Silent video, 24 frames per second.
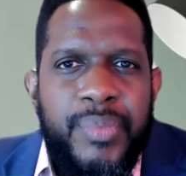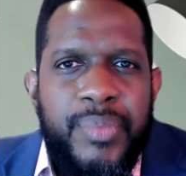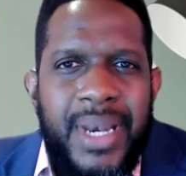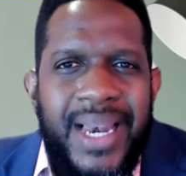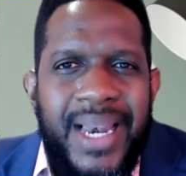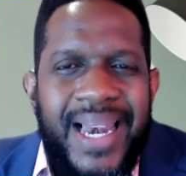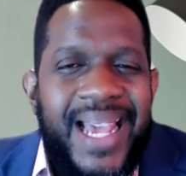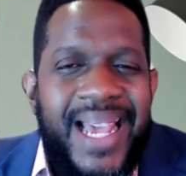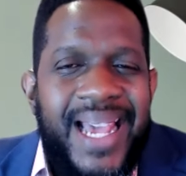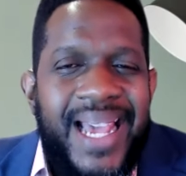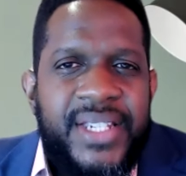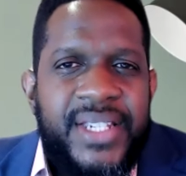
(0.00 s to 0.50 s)

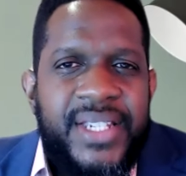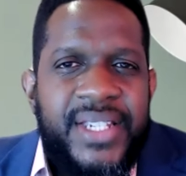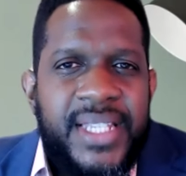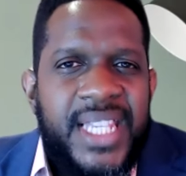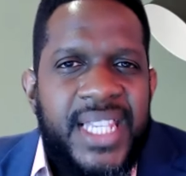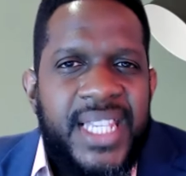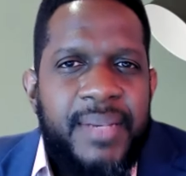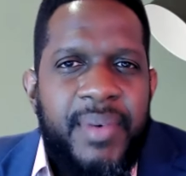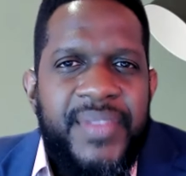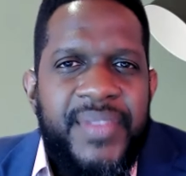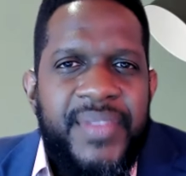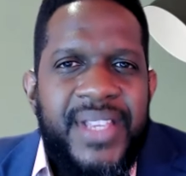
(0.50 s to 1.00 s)
led to
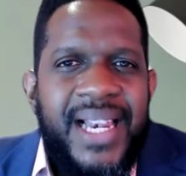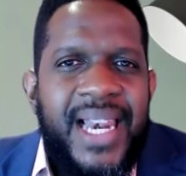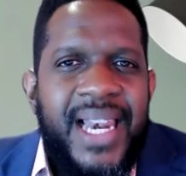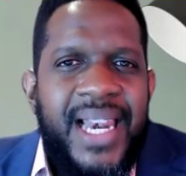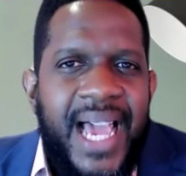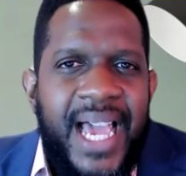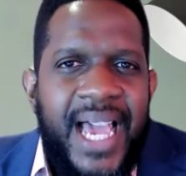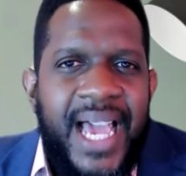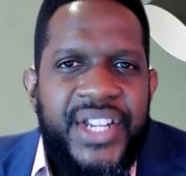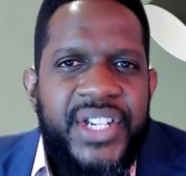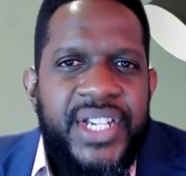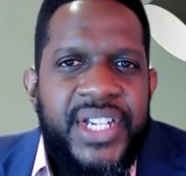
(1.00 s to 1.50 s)
some of the
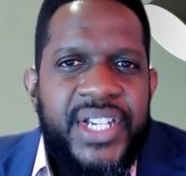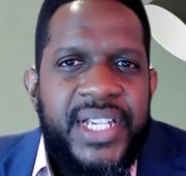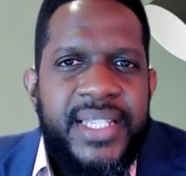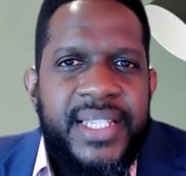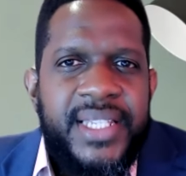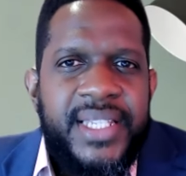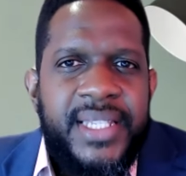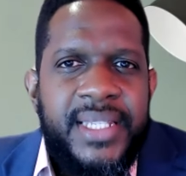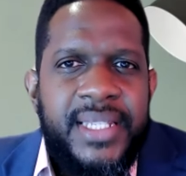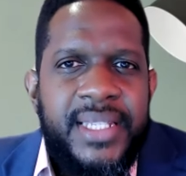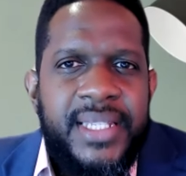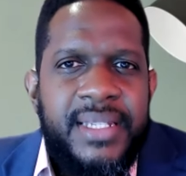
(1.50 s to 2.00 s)

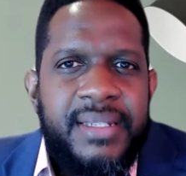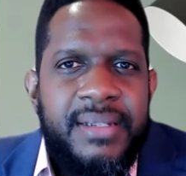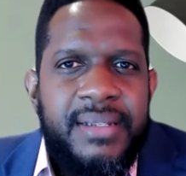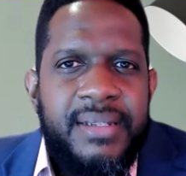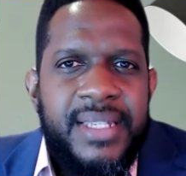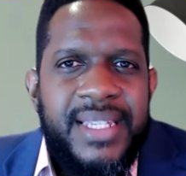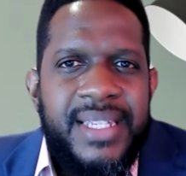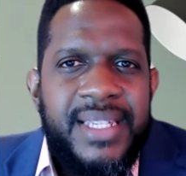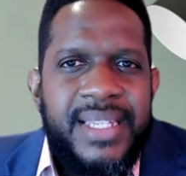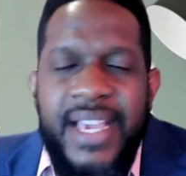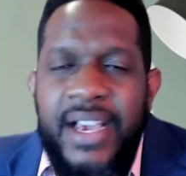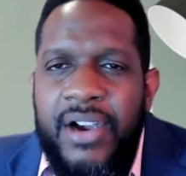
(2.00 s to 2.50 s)
largest
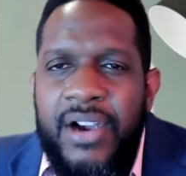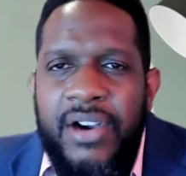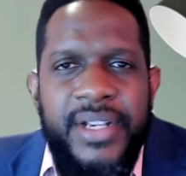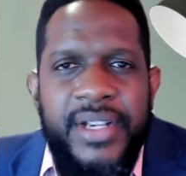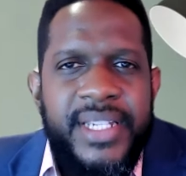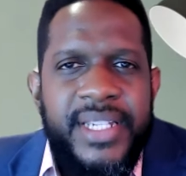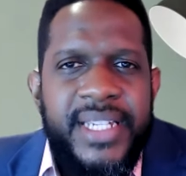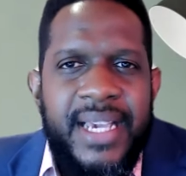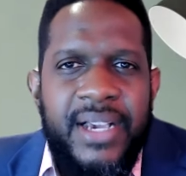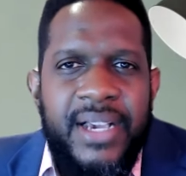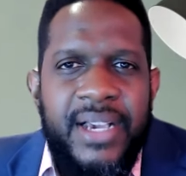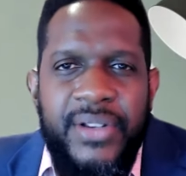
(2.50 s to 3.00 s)

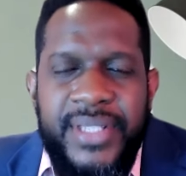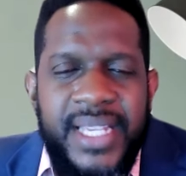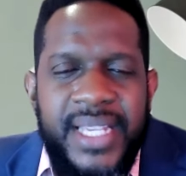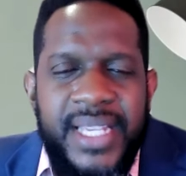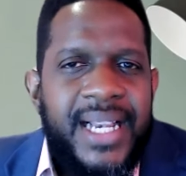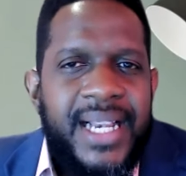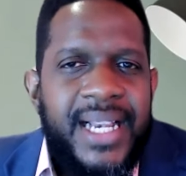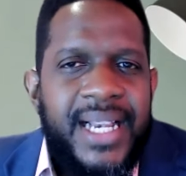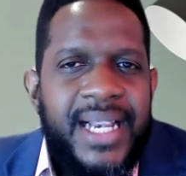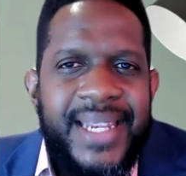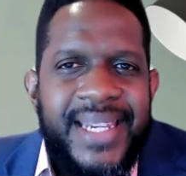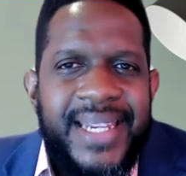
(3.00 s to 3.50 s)
year-on-year -year or
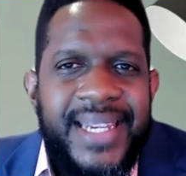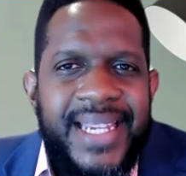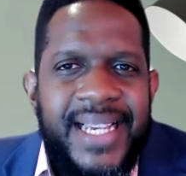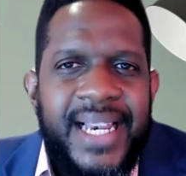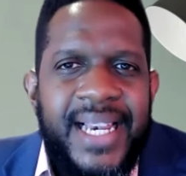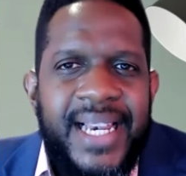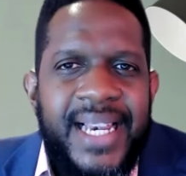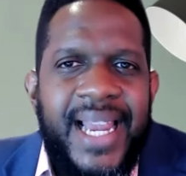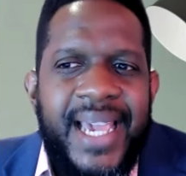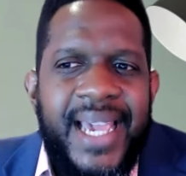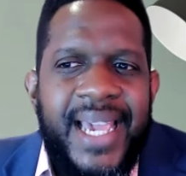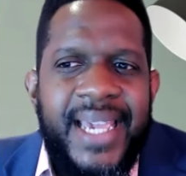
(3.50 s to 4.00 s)
single-year
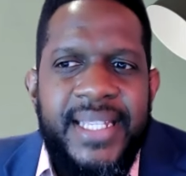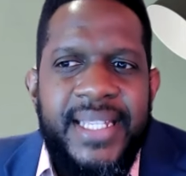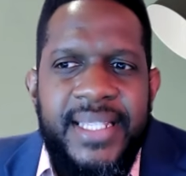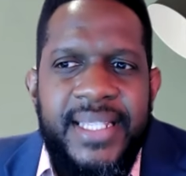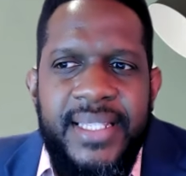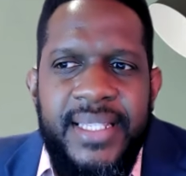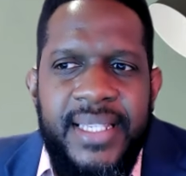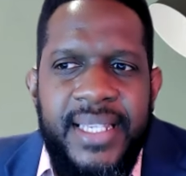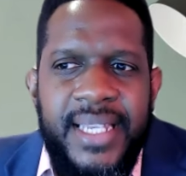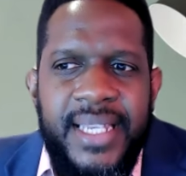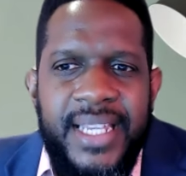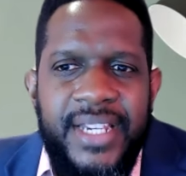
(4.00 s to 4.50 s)

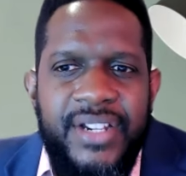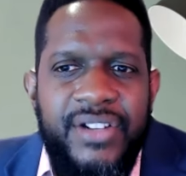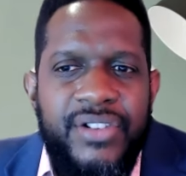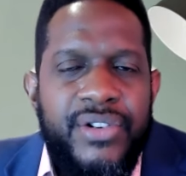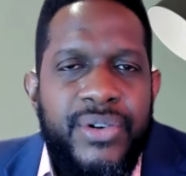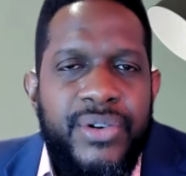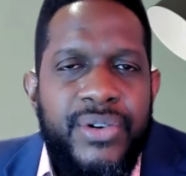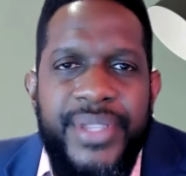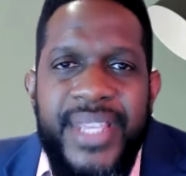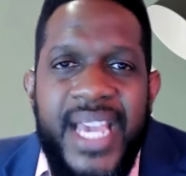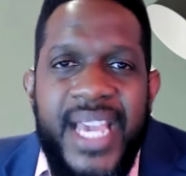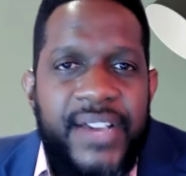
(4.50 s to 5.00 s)
declines in
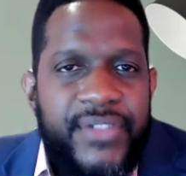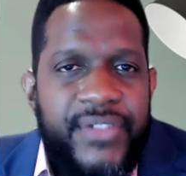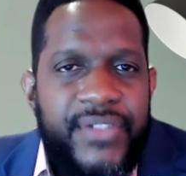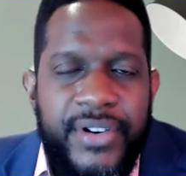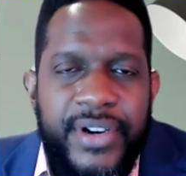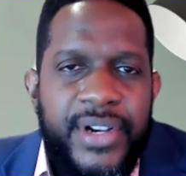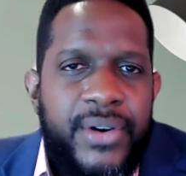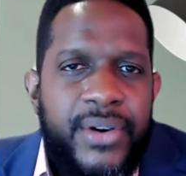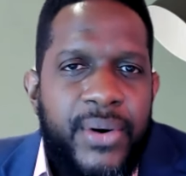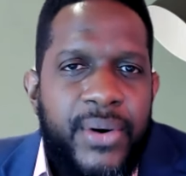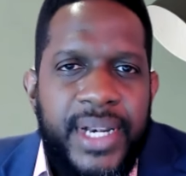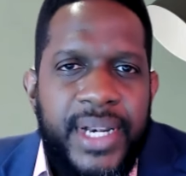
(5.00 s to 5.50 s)
growth ever
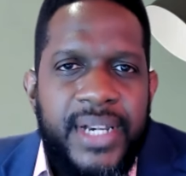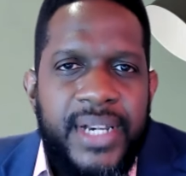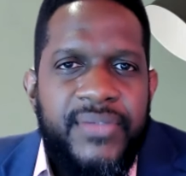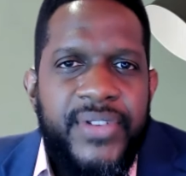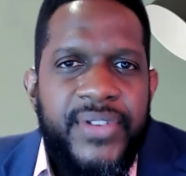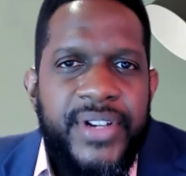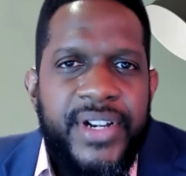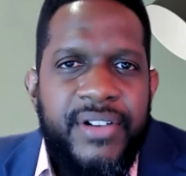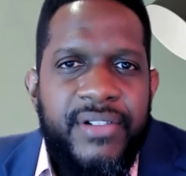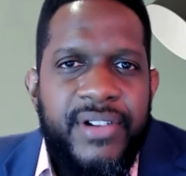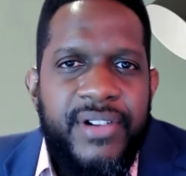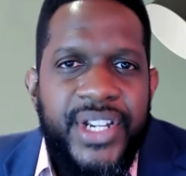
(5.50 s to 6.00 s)
recorded
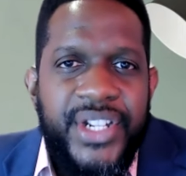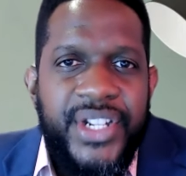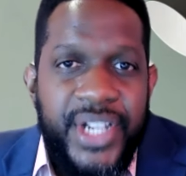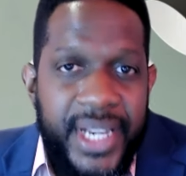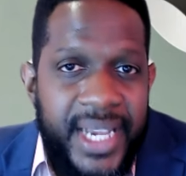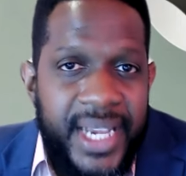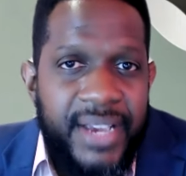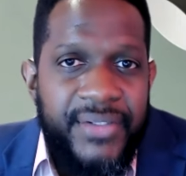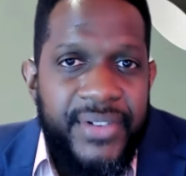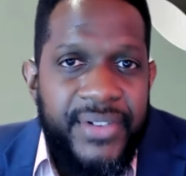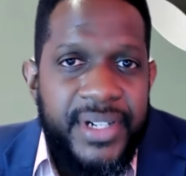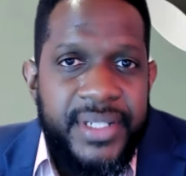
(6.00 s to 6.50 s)
for the region,
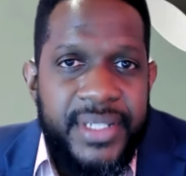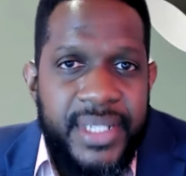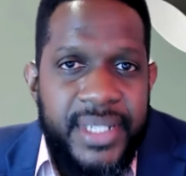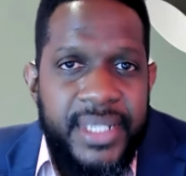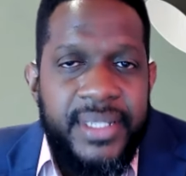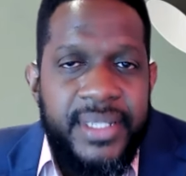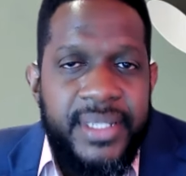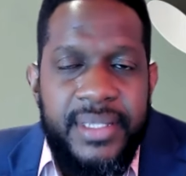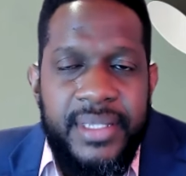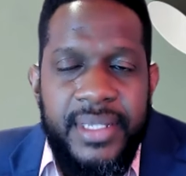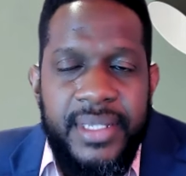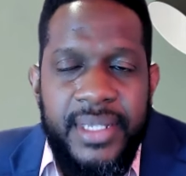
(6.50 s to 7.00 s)
ever,
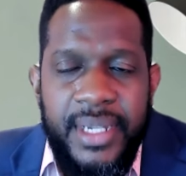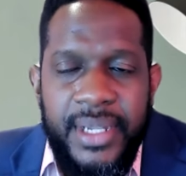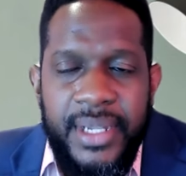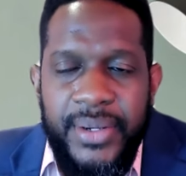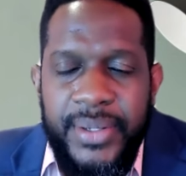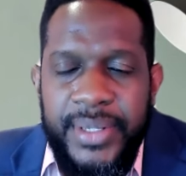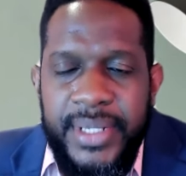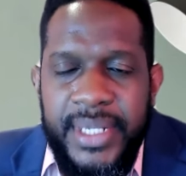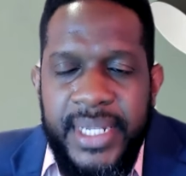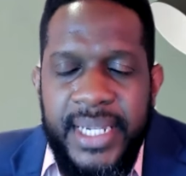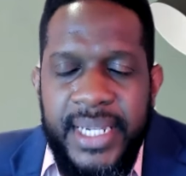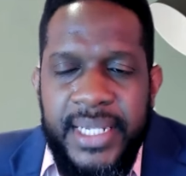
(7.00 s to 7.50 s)
since you know,
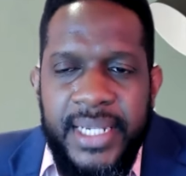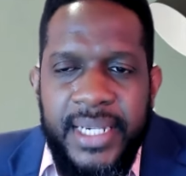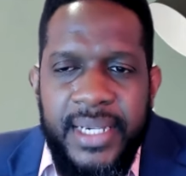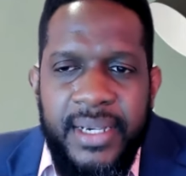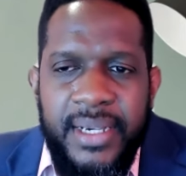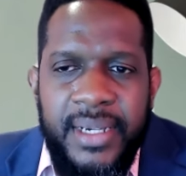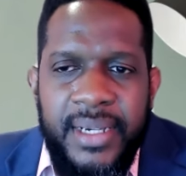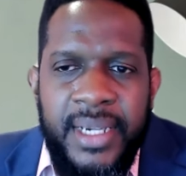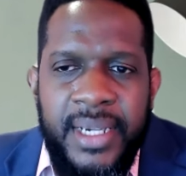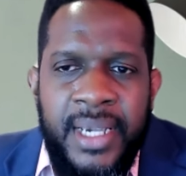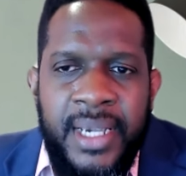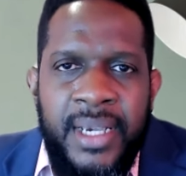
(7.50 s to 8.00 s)

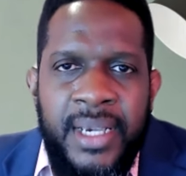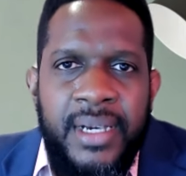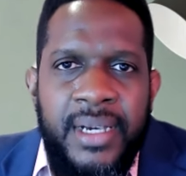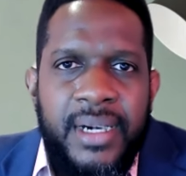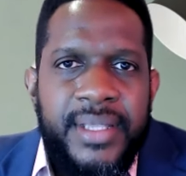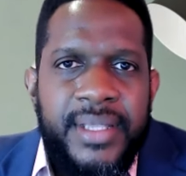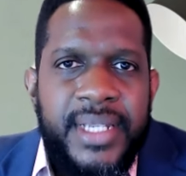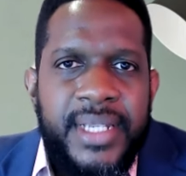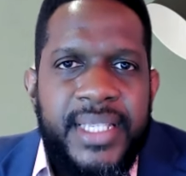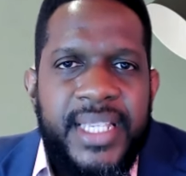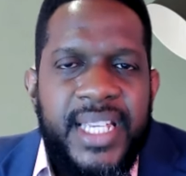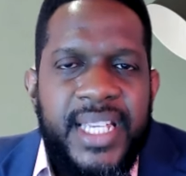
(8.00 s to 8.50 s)
data
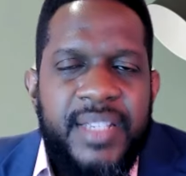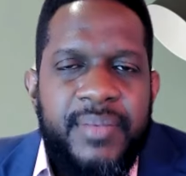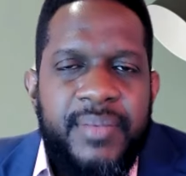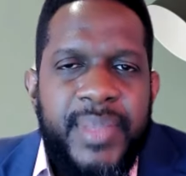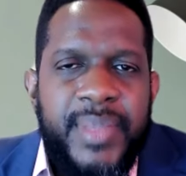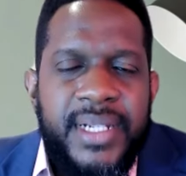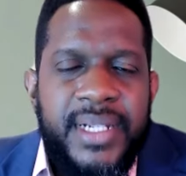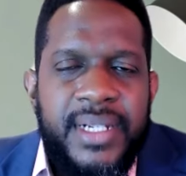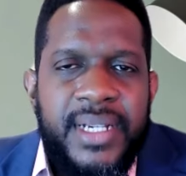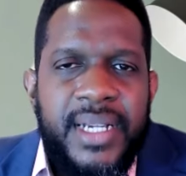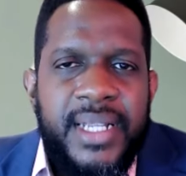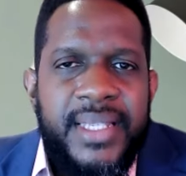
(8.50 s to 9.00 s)
on this has
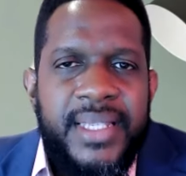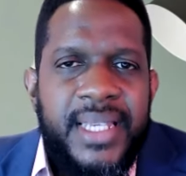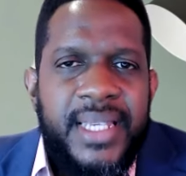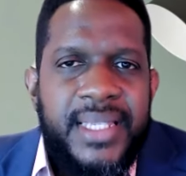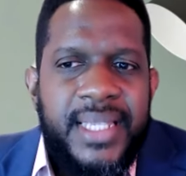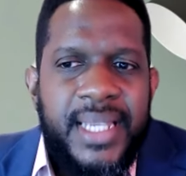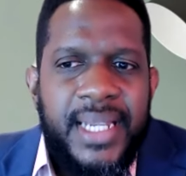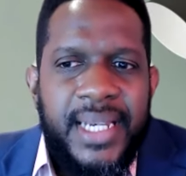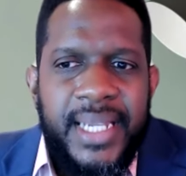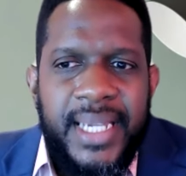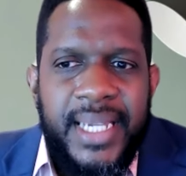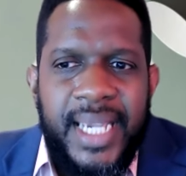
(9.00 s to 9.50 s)
been
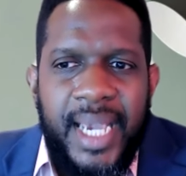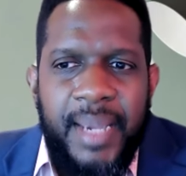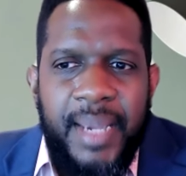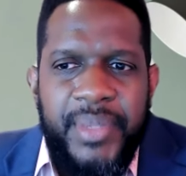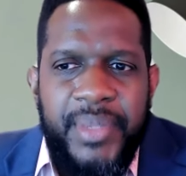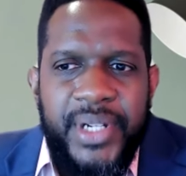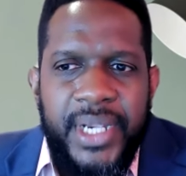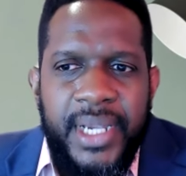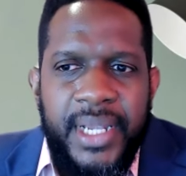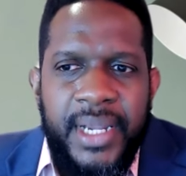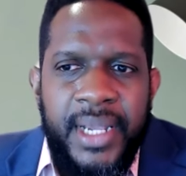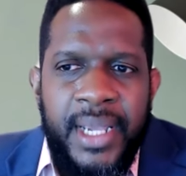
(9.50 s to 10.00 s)
consistently
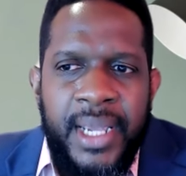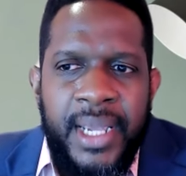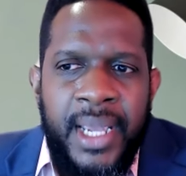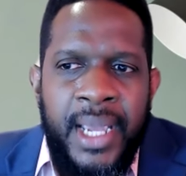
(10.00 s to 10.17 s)
captured.